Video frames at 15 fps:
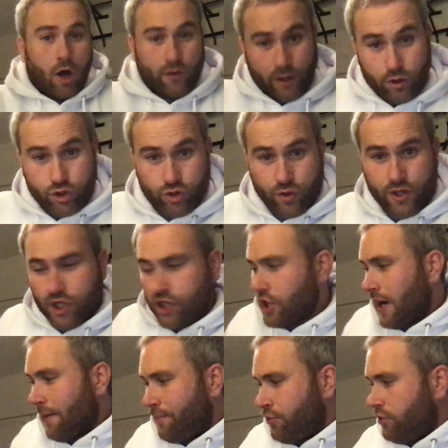I'll now show you the
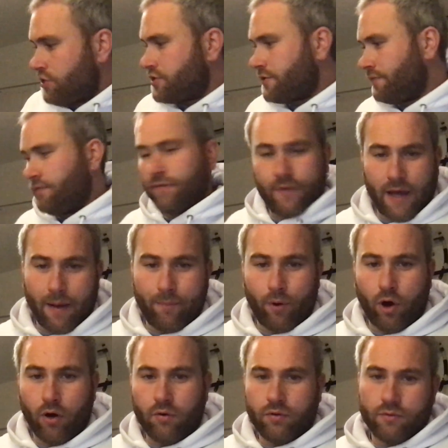shampoos that I
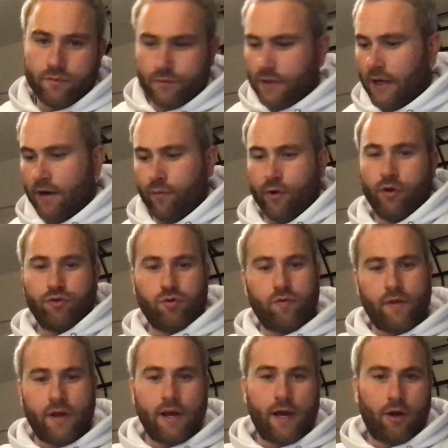bought kind of when I was
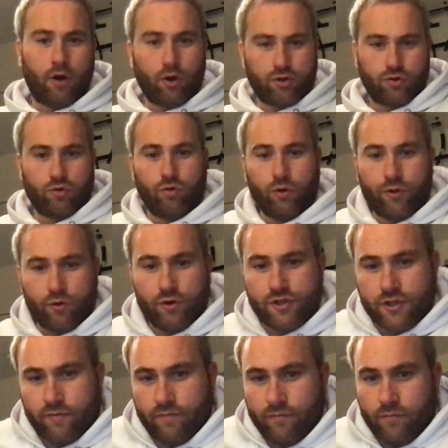over there, and I'll also go through
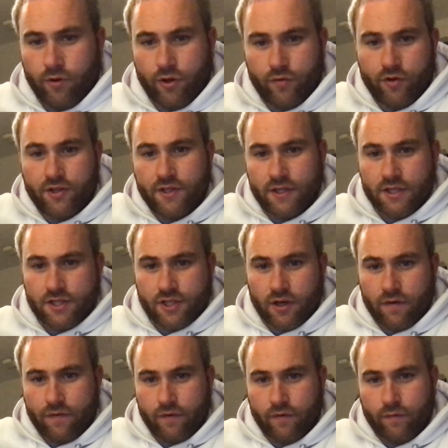some of the routine
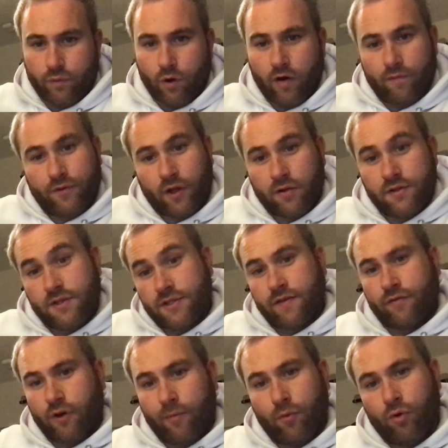stuff of what I've done since
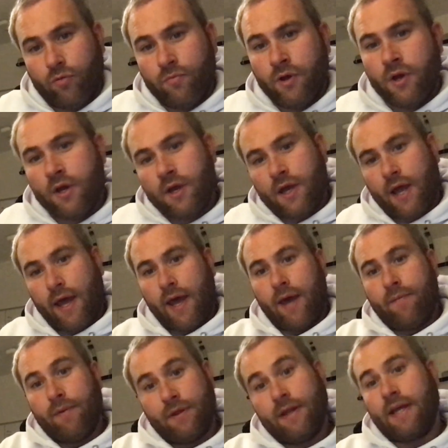I've come home
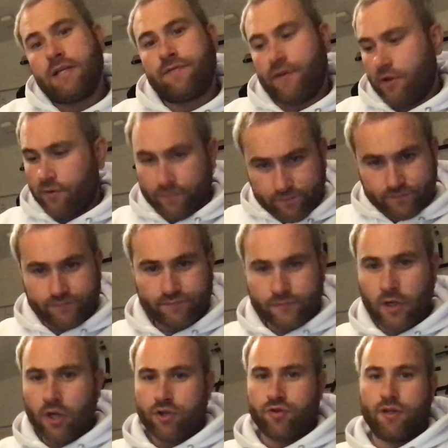in the next video.
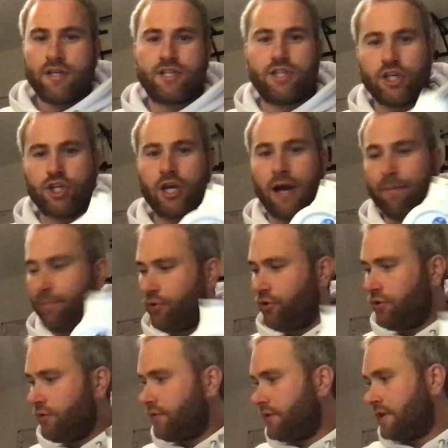So this is the
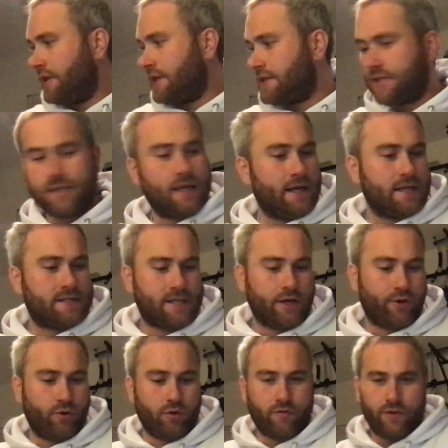shampoo that they kind of
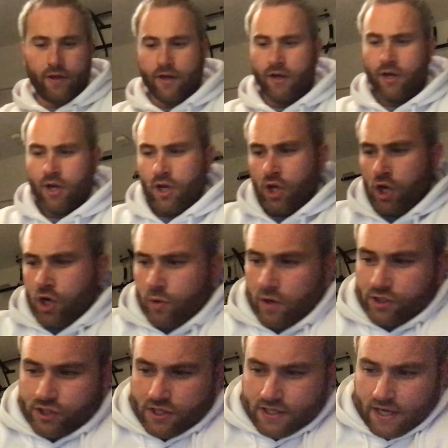sell you over there,
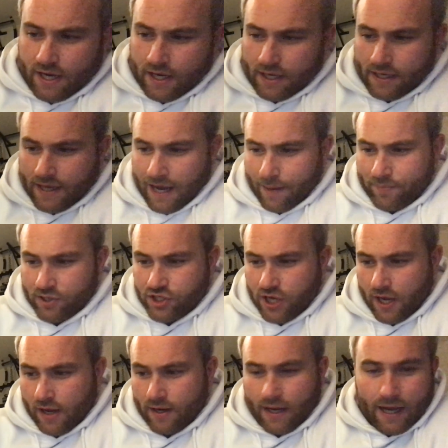which is a
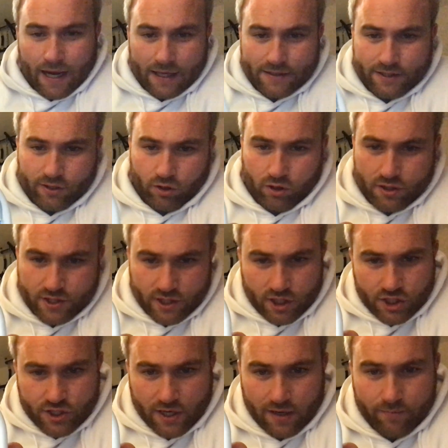Cappucin anti-loss
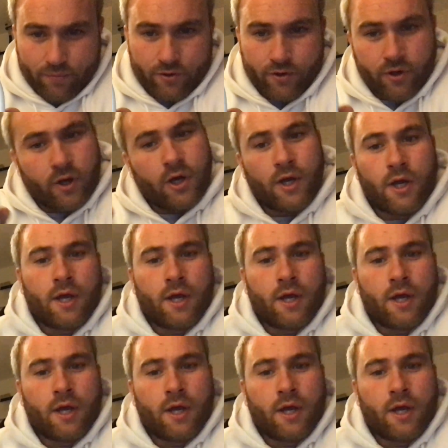hair shampoo.